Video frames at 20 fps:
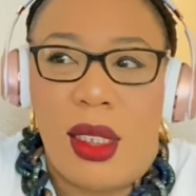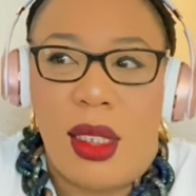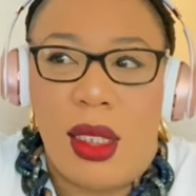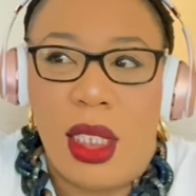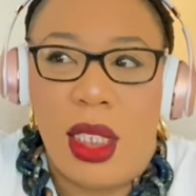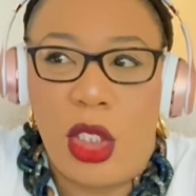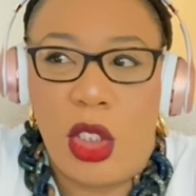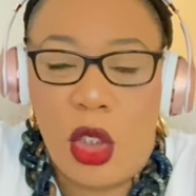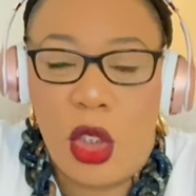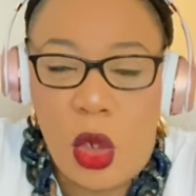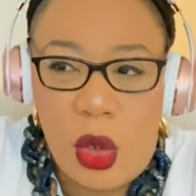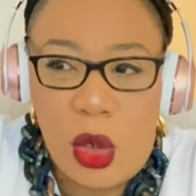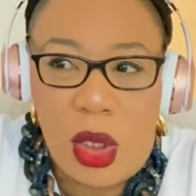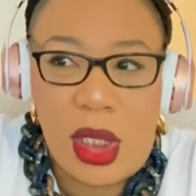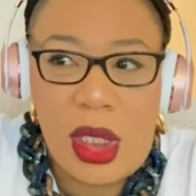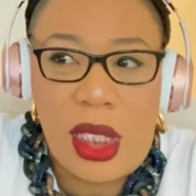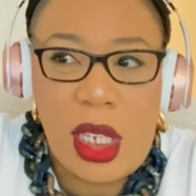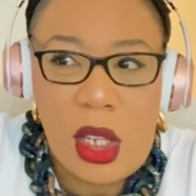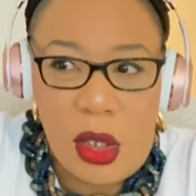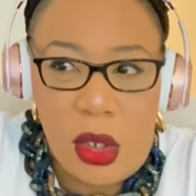Did
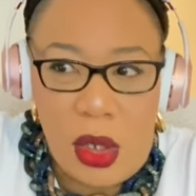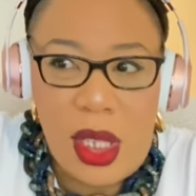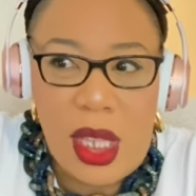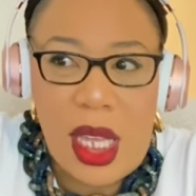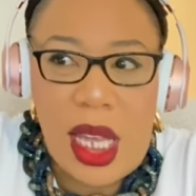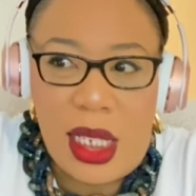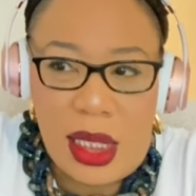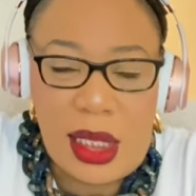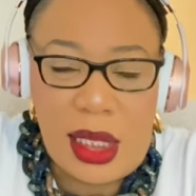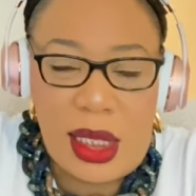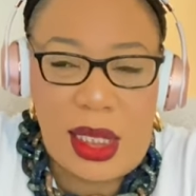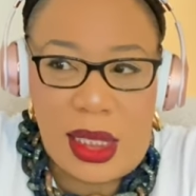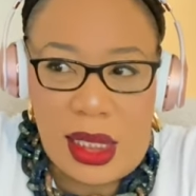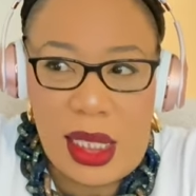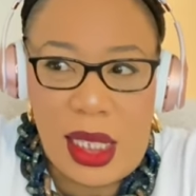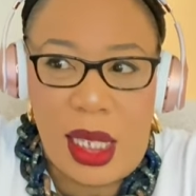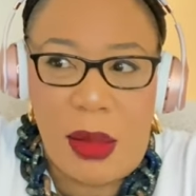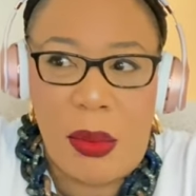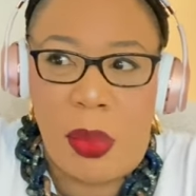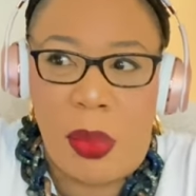Jones tell you that it's the
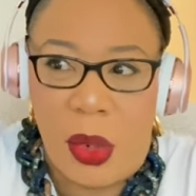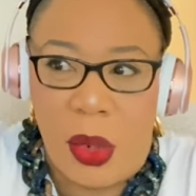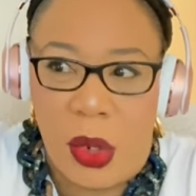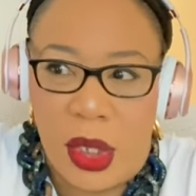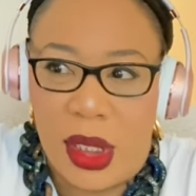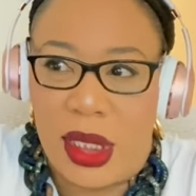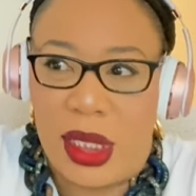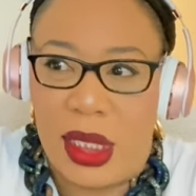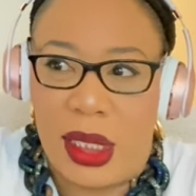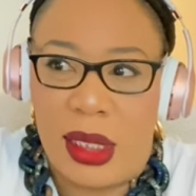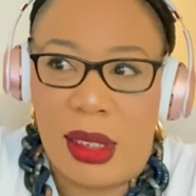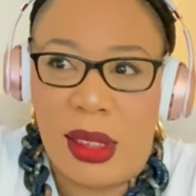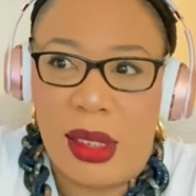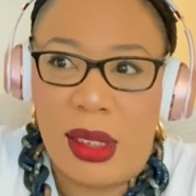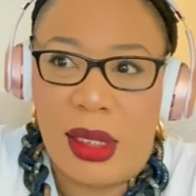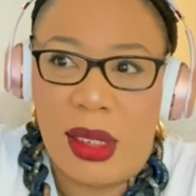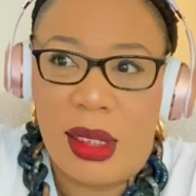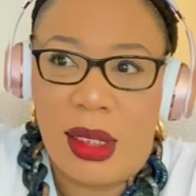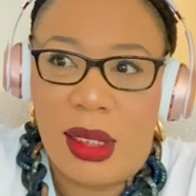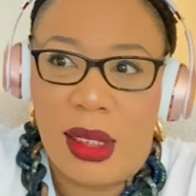same person
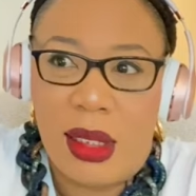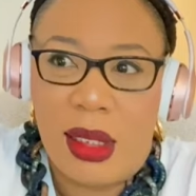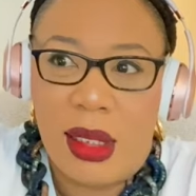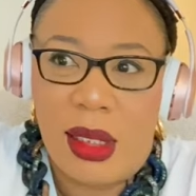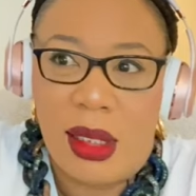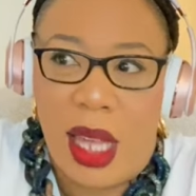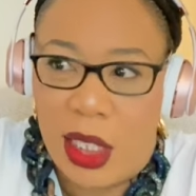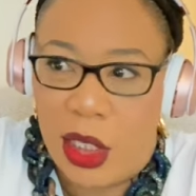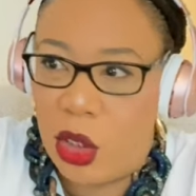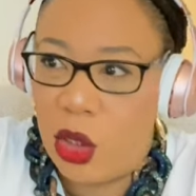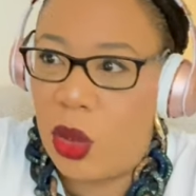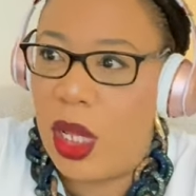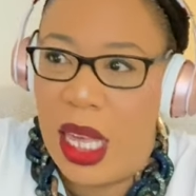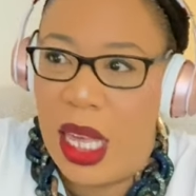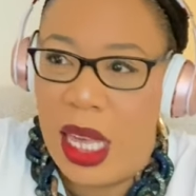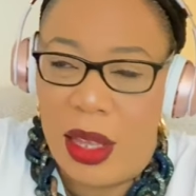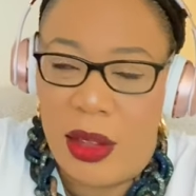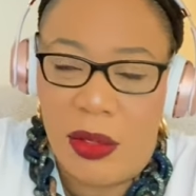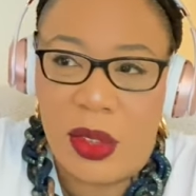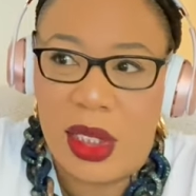that you
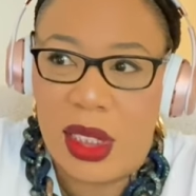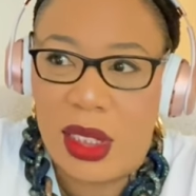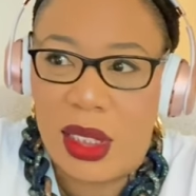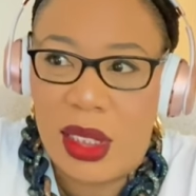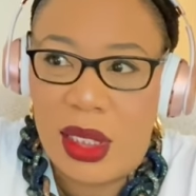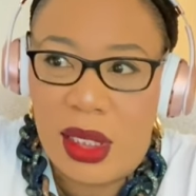left?